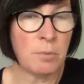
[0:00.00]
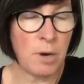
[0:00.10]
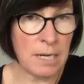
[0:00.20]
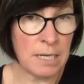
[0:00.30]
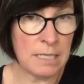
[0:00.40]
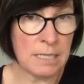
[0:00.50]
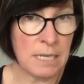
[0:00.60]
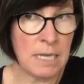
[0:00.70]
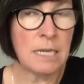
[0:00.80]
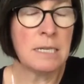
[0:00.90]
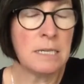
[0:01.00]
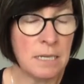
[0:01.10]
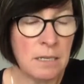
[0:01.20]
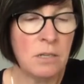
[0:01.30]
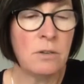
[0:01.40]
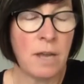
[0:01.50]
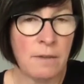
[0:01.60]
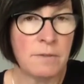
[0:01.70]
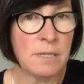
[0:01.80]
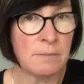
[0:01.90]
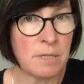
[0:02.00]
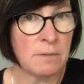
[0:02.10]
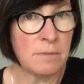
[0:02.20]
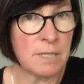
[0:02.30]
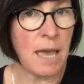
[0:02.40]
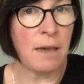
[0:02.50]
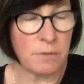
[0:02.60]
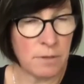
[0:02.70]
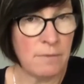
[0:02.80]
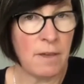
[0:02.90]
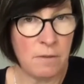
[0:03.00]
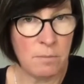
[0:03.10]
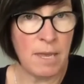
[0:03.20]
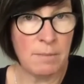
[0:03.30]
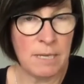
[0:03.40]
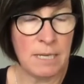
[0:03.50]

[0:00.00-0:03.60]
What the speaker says: pregnancy continue to have symptoms after they've had their baby.